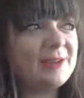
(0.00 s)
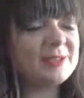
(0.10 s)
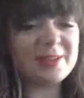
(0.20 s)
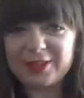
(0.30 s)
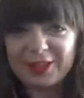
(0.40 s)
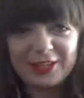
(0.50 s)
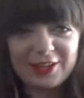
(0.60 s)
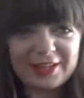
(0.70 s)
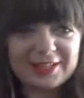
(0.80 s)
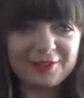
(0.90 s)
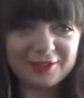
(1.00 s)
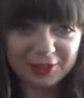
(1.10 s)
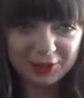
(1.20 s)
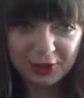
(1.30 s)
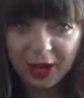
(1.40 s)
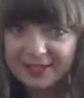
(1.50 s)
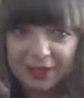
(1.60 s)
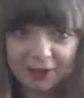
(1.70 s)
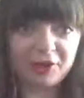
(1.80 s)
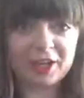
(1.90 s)
something that you guys haven't touched on, I
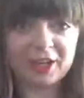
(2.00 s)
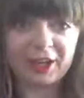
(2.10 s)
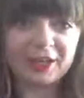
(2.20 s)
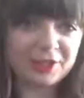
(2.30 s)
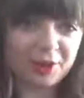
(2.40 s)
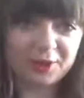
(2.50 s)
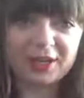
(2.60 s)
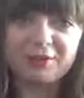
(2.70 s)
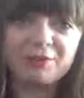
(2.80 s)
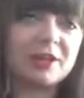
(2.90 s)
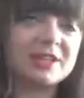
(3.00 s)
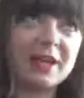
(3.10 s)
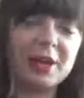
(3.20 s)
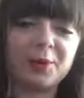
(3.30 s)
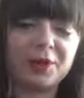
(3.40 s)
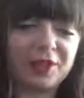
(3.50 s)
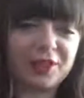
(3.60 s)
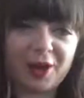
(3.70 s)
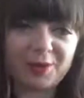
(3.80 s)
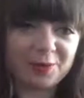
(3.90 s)
definitely totally resonate with
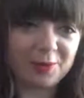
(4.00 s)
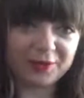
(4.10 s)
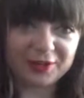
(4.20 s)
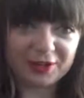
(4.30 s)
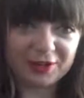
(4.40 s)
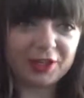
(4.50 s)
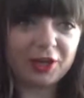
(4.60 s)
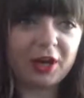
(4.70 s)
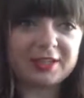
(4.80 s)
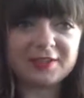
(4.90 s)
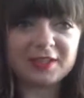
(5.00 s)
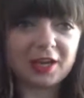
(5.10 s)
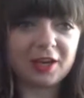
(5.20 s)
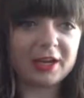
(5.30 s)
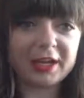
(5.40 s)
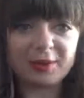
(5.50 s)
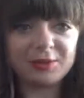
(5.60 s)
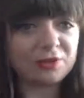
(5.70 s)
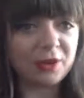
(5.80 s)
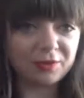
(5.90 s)
all of the stuff that you guys have said. I came
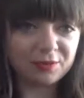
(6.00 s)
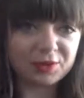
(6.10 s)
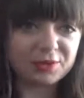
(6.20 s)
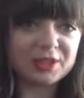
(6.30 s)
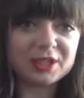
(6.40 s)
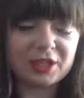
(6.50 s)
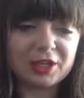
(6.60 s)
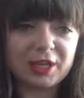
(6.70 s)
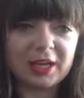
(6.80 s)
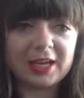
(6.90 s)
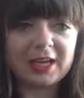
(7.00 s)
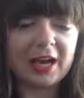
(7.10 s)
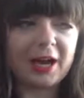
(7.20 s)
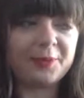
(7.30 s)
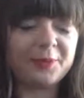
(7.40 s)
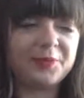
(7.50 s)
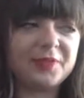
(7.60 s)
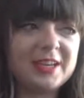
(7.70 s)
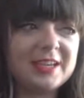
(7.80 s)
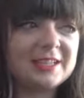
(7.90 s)
straight from school into uni,
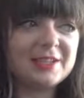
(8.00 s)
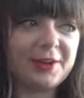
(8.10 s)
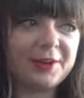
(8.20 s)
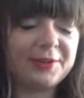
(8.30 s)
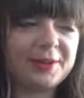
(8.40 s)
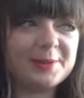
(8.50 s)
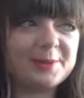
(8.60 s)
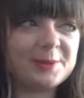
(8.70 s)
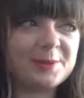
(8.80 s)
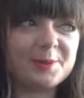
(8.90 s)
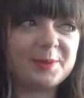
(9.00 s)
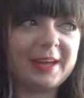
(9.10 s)
so it was all